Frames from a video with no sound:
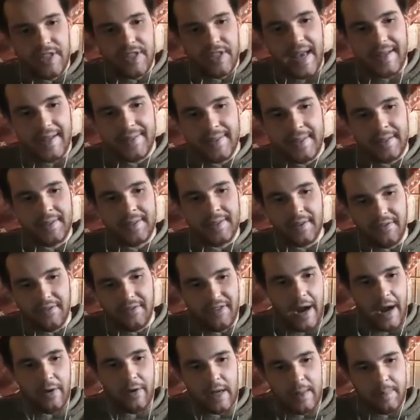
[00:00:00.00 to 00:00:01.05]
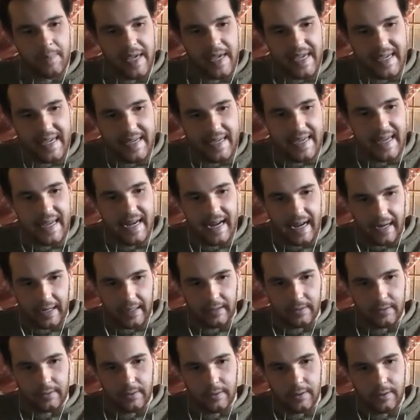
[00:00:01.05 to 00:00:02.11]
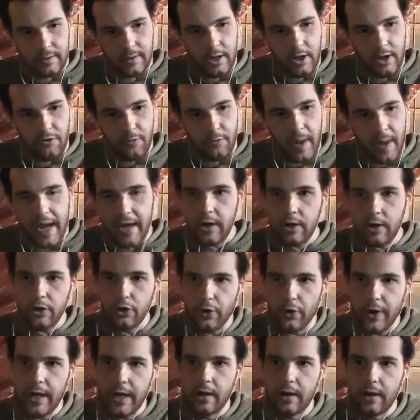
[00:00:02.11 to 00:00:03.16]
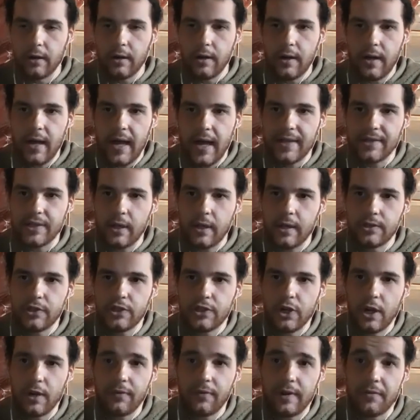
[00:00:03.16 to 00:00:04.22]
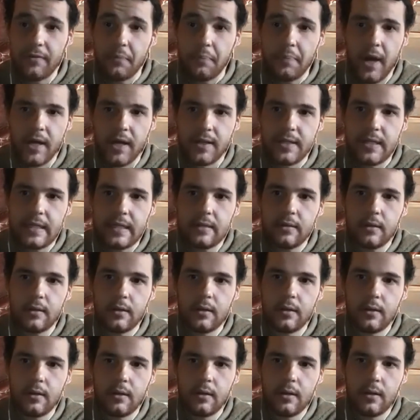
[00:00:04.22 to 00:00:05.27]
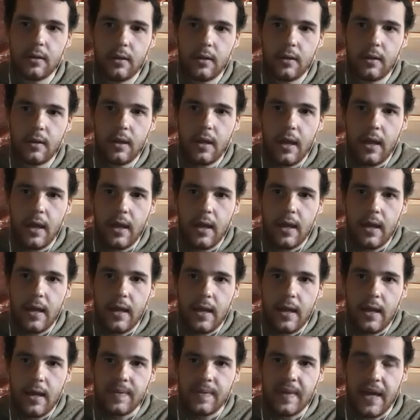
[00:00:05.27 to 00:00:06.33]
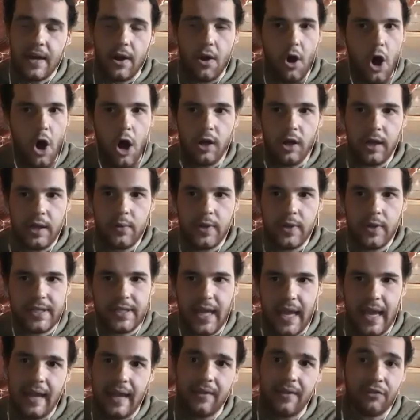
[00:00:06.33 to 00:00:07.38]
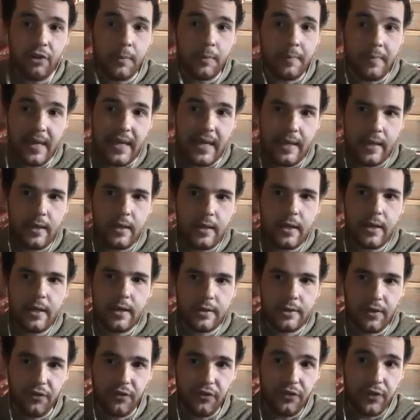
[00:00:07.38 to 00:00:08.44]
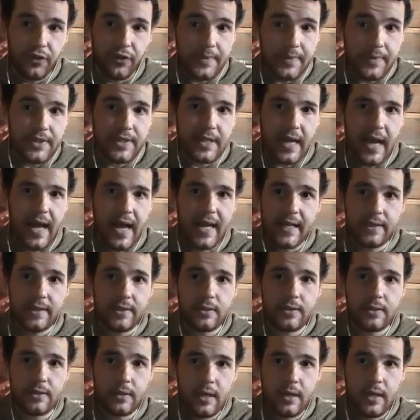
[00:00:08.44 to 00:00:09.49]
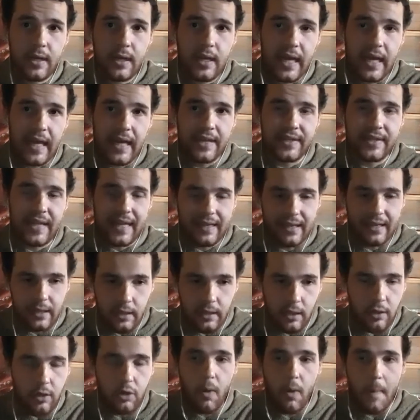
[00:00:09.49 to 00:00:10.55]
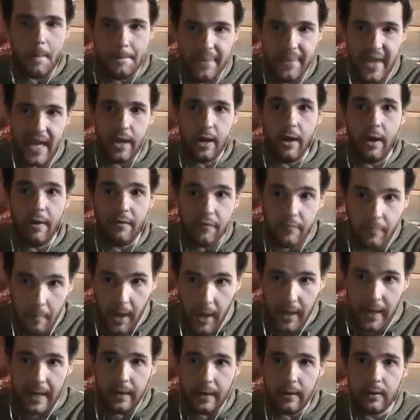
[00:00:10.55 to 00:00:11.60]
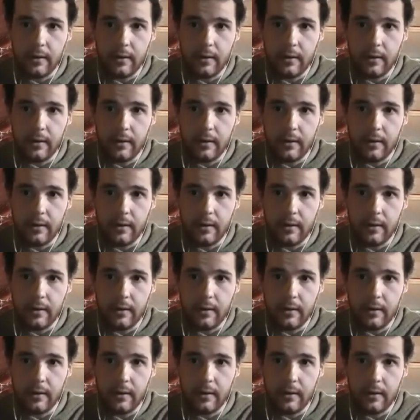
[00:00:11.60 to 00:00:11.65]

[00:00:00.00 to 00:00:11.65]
since the very beginning of my career as a conservative pundit that all it would take for me to flip sides is a little bit of money.